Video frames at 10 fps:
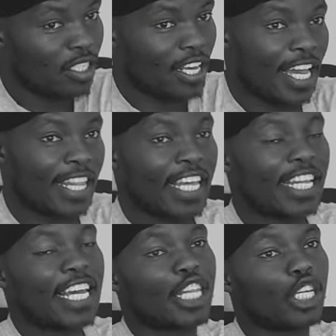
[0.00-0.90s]
Yeah. And
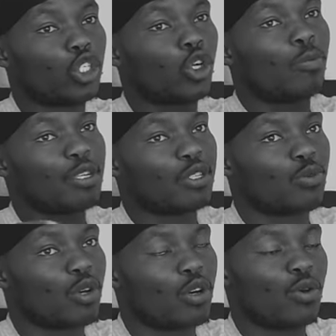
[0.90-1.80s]
then at okay. the shop Fair as
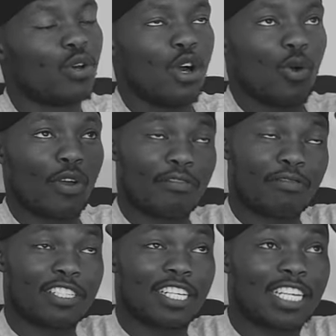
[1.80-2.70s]
enough. well, we've
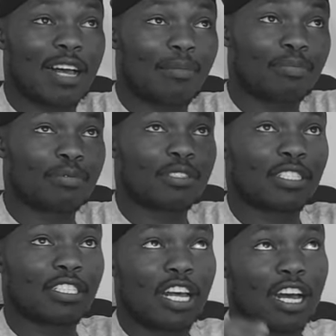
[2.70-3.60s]
set up,
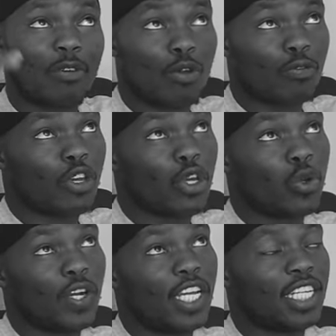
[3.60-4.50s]
uh, we've
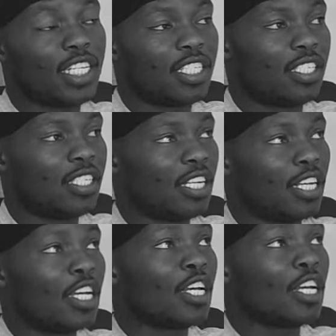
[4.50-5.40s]
curated
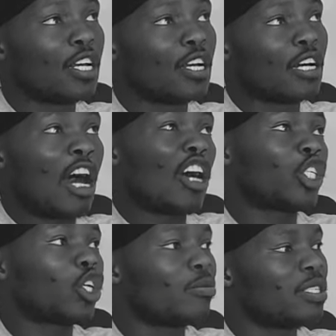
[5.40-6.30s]
our
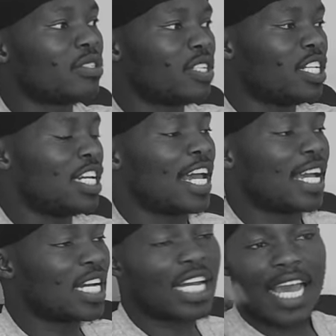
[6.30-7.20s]
shop is really
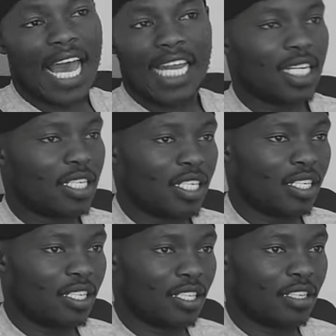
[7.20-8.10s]
like a gallery
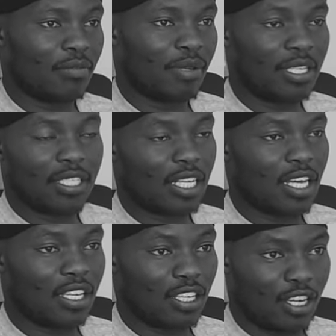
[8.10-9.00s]
per
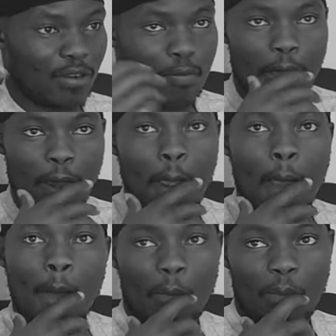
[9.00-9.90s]
se. You know what I mean?
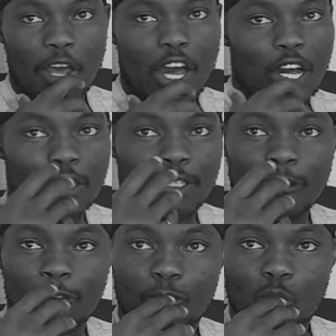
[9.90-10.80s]
Yeah.
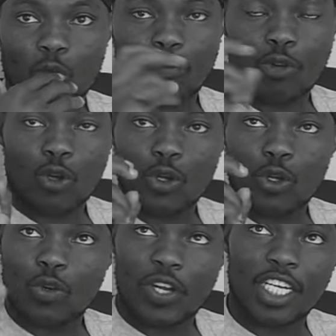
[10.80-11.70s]
Because we've
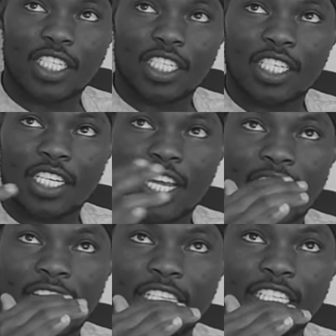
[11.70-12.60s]
curated
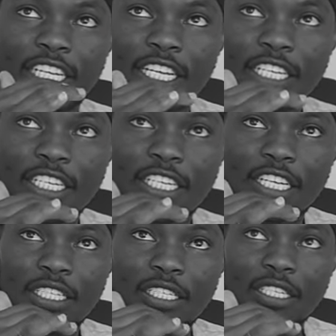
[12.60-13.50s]
in in
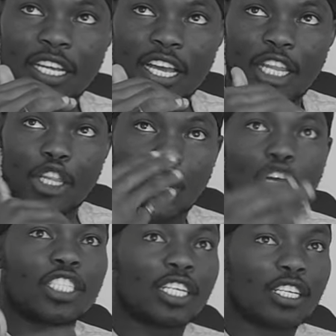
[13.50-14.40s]
in in the
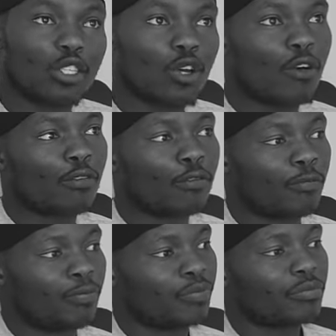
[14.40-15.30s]
context of
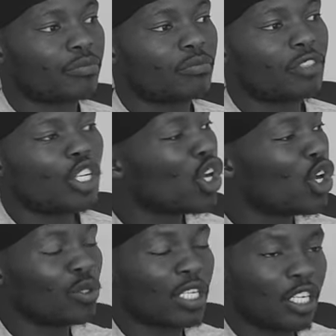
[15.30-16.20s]

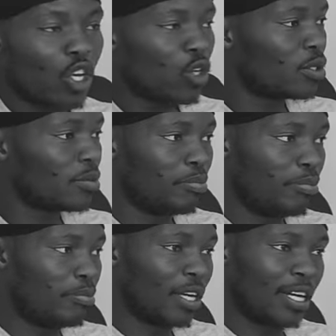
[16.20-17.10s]
quote unquote
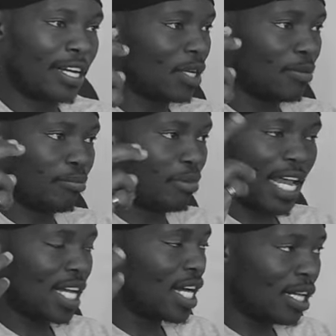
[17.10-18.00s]
uh,
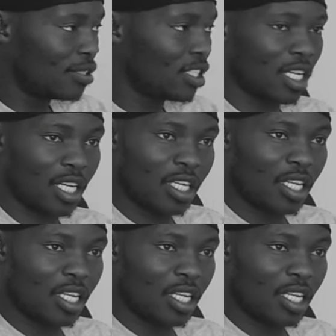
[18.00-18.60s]
black culture.